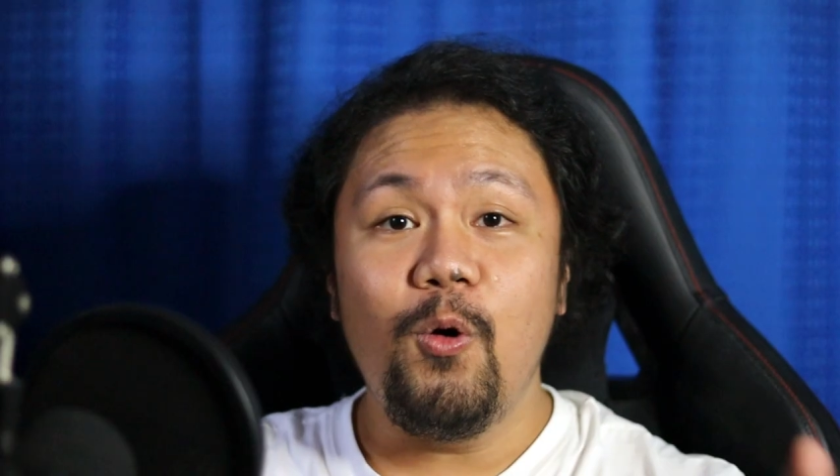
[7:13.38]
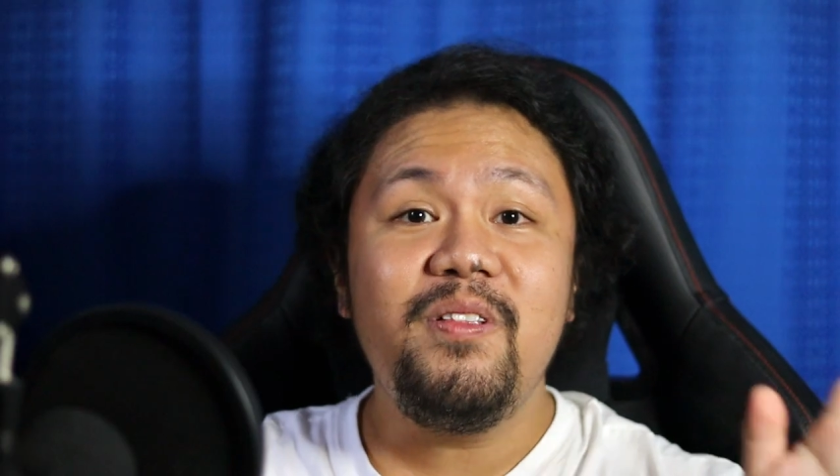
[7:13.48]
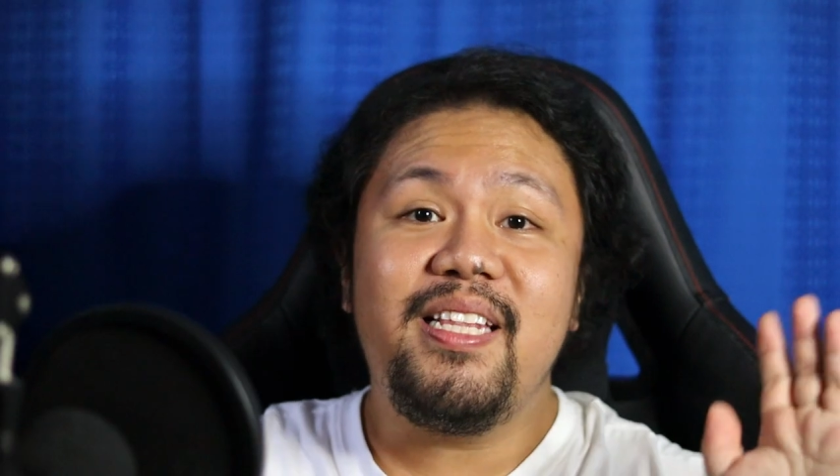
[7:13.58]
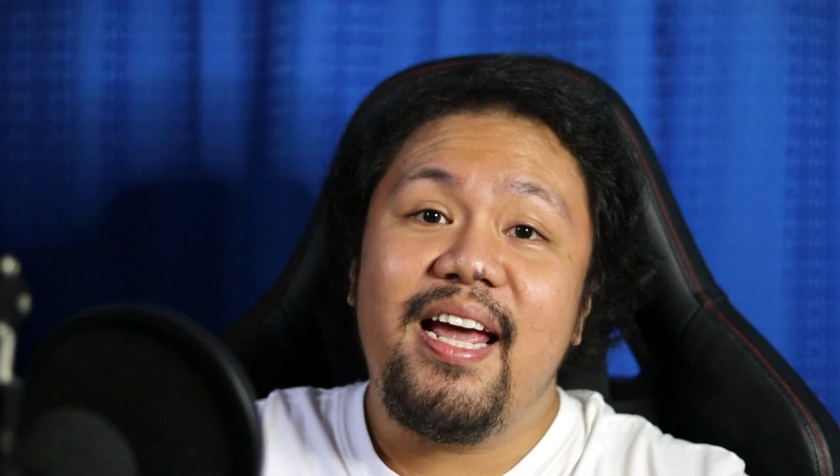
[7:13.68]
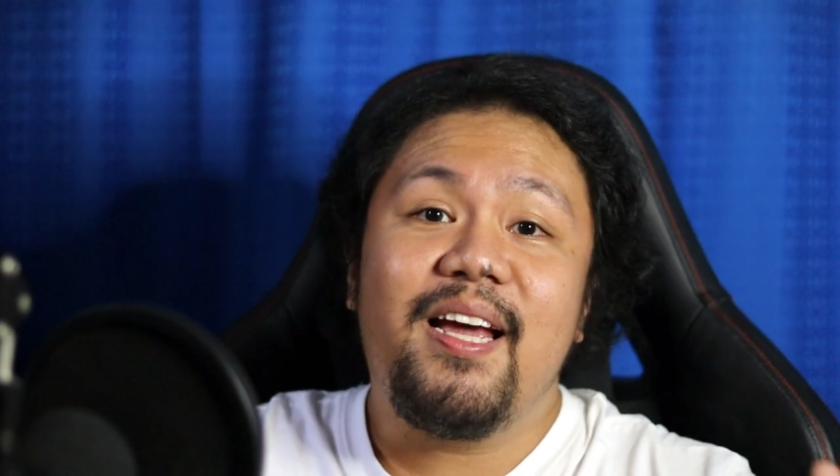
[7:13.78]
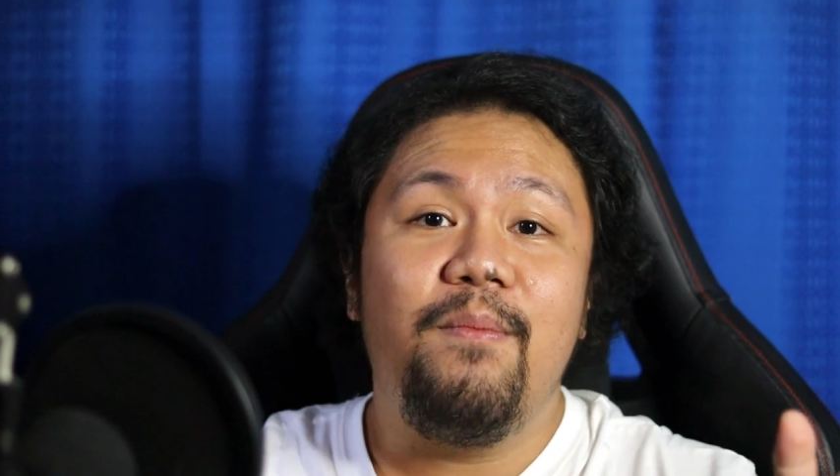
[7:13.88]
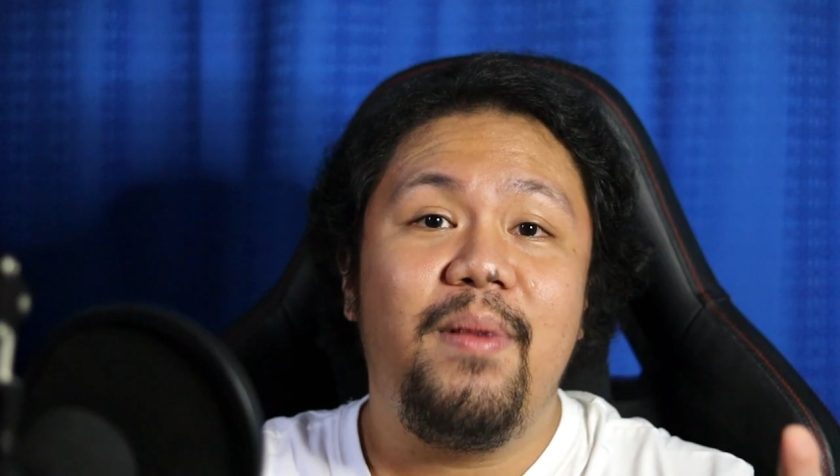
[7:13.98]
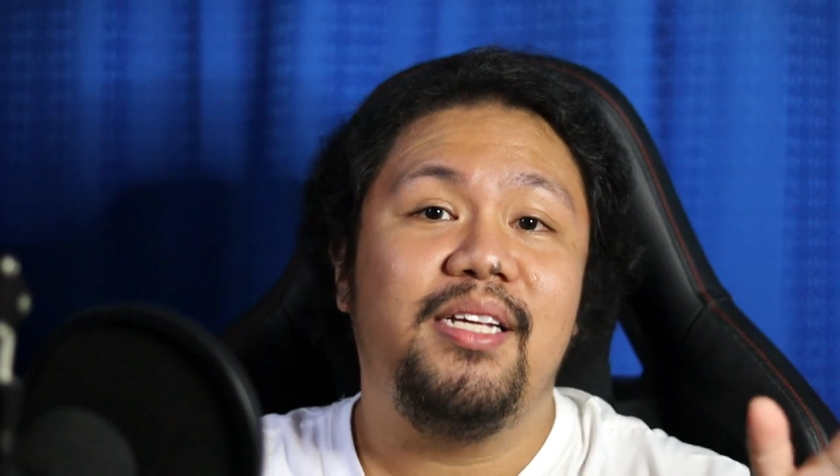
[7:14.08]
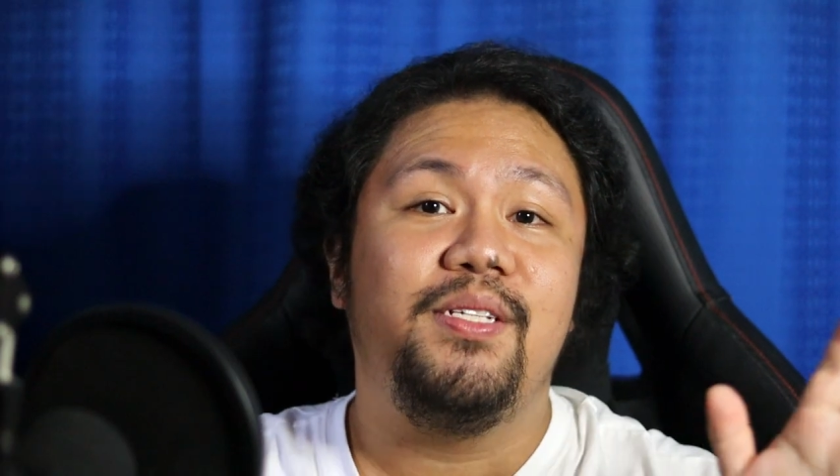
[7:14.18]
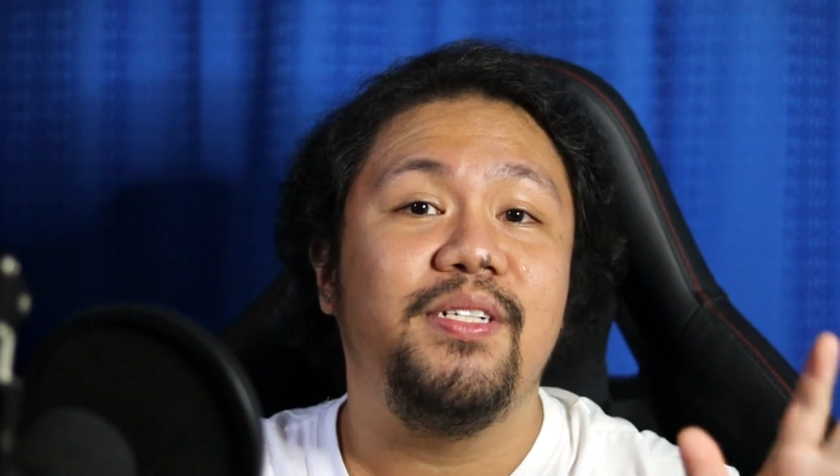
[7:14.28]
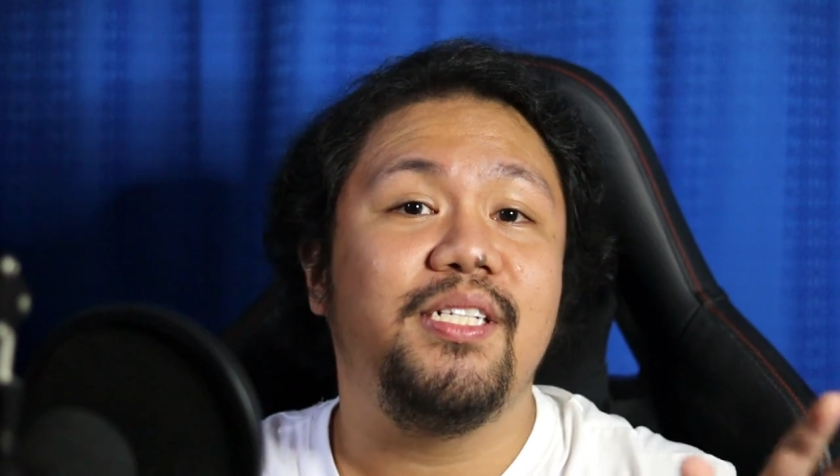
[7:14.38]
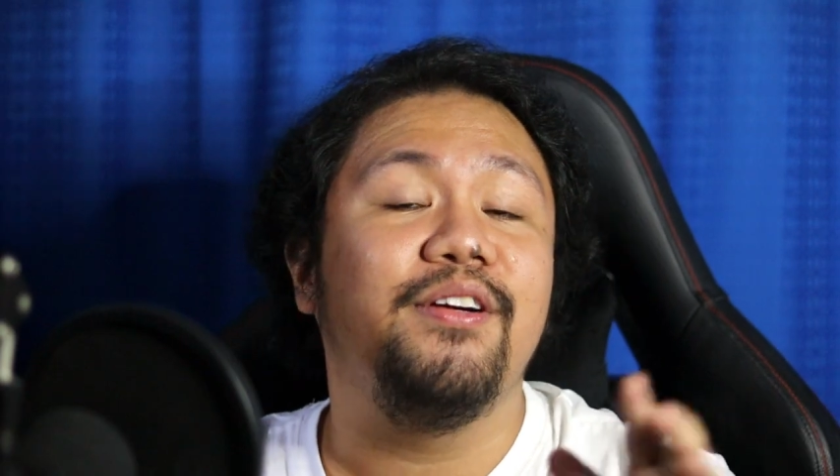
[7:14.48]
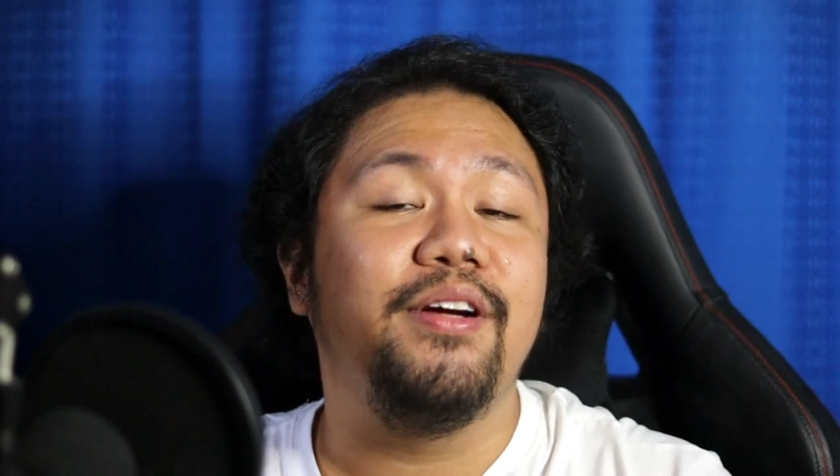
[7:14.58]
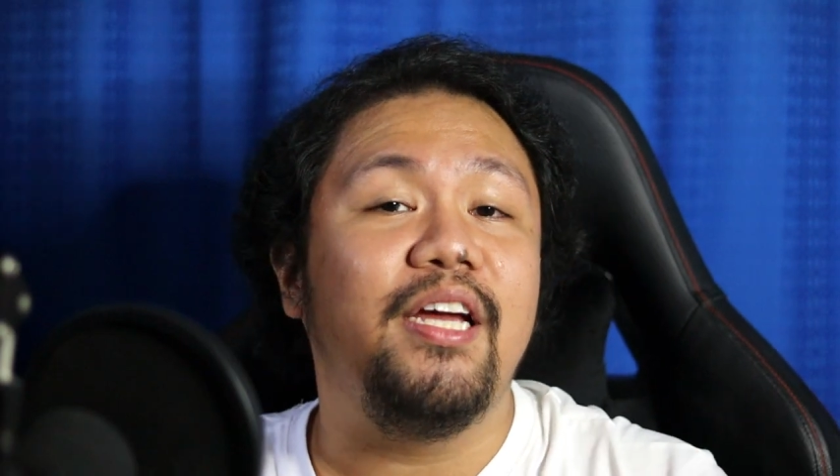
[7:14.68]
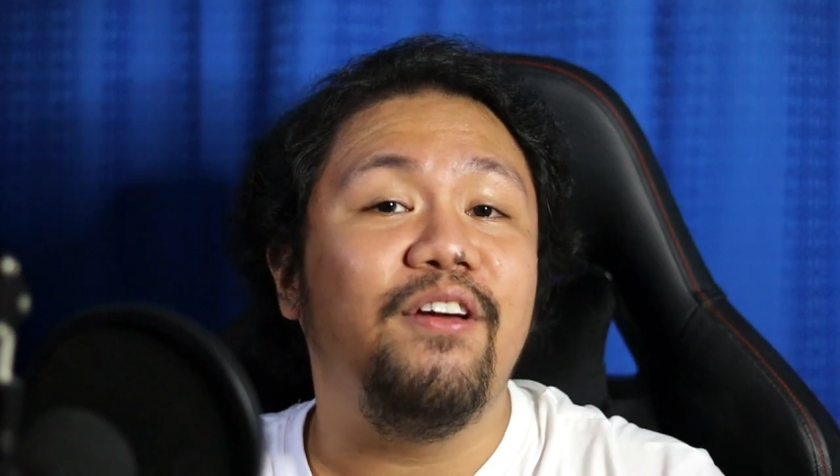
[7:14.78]
Don't take a master's
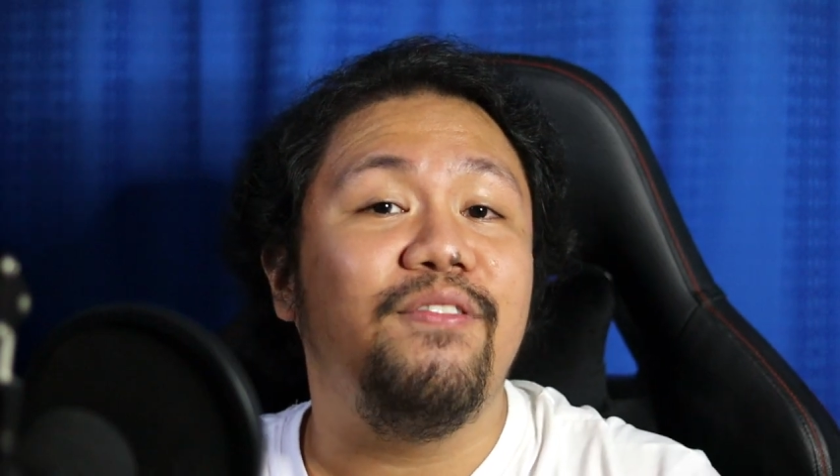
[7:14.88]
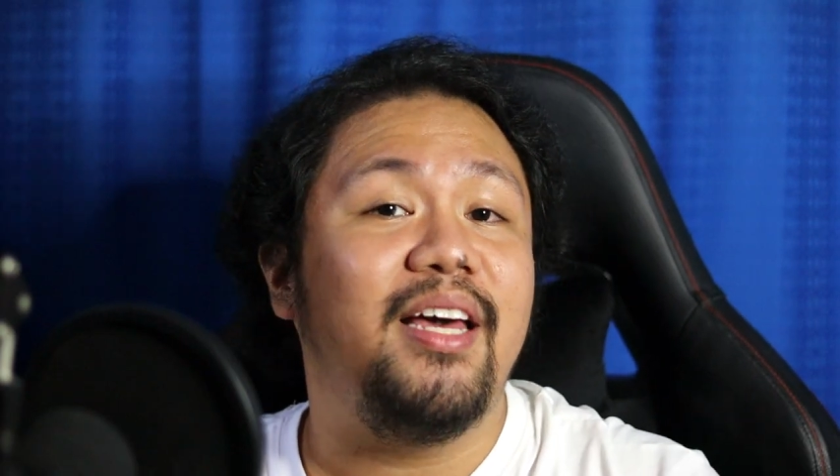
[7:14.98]
degree